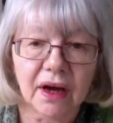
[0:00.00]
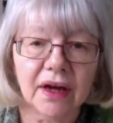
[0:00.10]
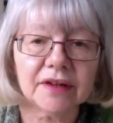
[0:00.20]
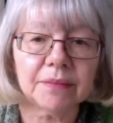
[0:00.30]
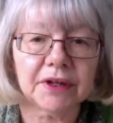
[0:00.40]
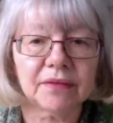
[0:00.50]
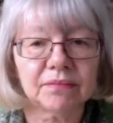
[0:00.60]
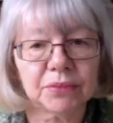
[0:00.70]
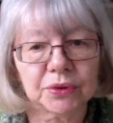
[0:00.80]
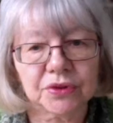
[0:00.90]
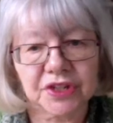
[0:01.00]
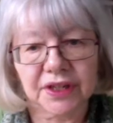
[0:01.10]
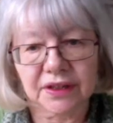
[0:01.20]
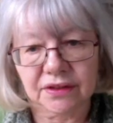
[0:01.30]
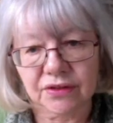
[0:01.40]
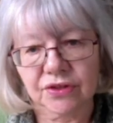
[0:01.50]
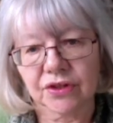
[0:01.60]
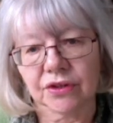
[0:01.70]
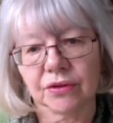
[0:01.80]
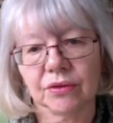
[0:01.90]
I'd been brought in
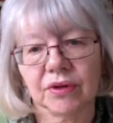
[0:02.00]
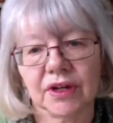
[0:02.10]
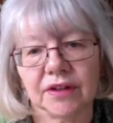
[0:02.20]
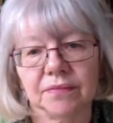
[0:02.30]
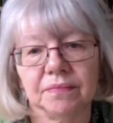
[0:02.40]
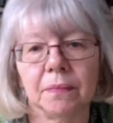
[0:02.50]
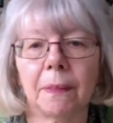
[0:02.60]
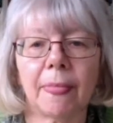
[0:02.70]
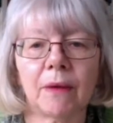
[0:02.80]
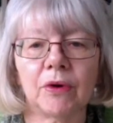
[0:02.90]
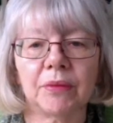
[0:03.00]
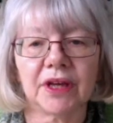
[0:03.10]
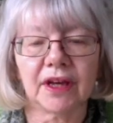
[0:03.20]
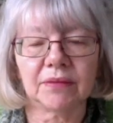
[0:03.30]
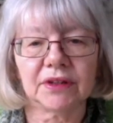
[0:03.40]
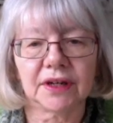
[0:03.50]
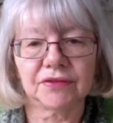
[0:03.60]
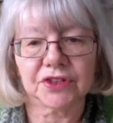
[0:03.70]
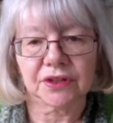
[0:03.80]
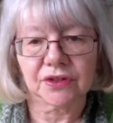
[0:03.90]
to what became the
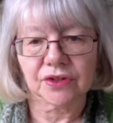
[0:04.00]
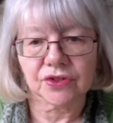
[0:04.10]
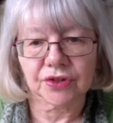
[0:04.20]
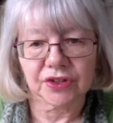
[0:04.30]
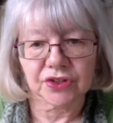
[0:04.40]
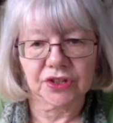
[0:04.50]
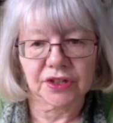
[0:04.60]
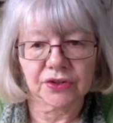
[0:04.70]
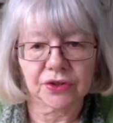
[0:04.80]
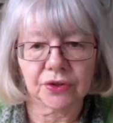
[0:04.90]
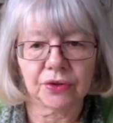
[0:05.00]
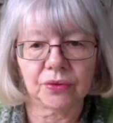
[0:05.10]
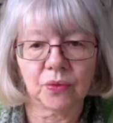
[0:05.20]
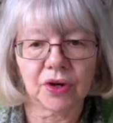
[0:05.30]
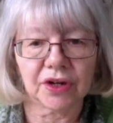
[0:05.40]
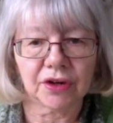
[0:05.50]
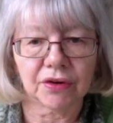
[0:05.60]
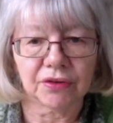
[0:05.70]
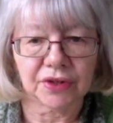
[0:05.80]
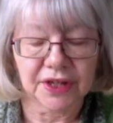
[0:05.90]
Life Chances Strategy to work
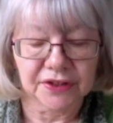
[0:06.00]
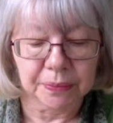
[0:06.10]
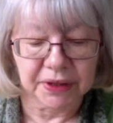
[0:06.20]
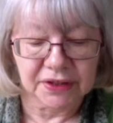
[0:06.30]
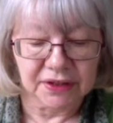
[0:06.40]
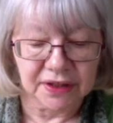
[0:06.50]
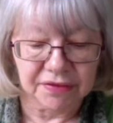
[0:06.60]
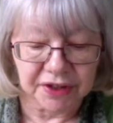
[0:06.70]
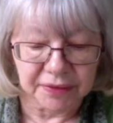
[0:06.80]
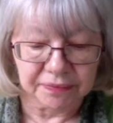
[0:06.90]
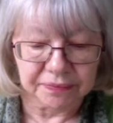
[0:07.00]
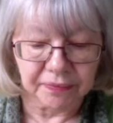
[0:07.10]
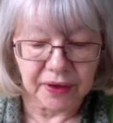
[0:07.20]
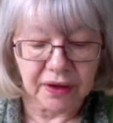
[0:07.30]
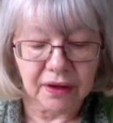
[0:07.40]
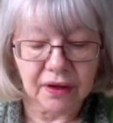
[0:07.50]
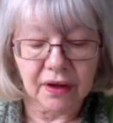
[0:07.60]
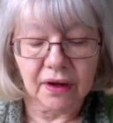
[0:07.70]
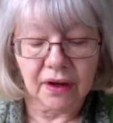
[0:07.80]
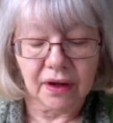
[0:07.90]
on independent living,
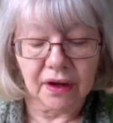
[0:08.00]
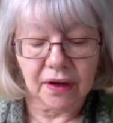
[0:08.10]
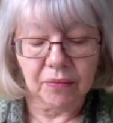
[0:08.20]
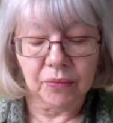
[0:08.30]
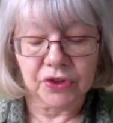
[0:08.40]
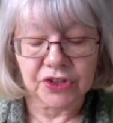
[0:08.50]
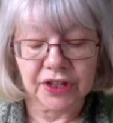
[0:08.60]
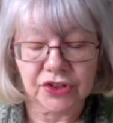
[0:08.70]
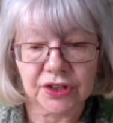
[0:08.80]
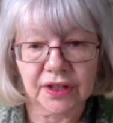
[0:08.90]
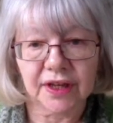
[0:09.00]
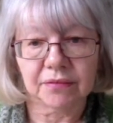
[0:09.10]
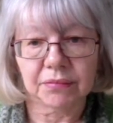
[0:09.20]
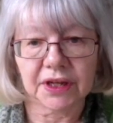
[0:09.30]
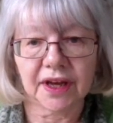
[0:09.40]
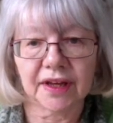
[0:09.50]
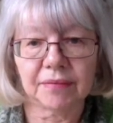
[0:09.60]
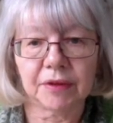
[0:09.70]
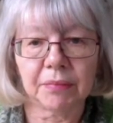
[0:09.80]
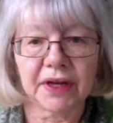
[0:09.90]
which actually then
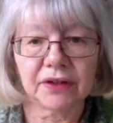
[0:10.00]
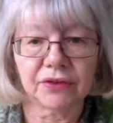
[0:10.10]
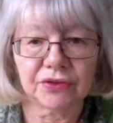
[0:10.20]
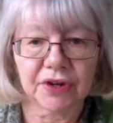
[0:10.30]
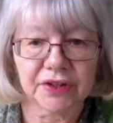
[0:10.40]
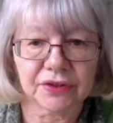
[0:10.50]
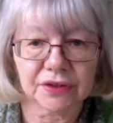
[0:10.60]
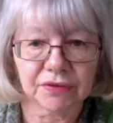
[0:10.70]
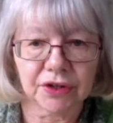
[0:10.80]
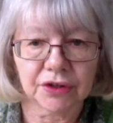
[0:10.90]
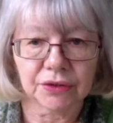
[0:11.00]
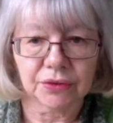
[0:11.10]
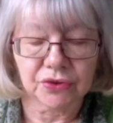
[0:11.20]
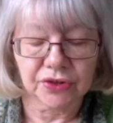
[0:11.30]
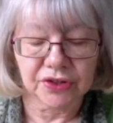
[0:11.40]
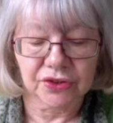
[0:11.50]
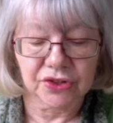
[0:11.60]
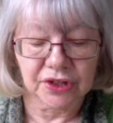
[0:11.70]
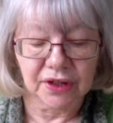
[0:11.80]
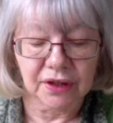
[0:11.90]
became the main thrust of the whole
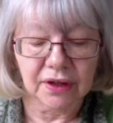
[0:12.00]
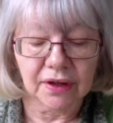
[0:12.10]
strategy,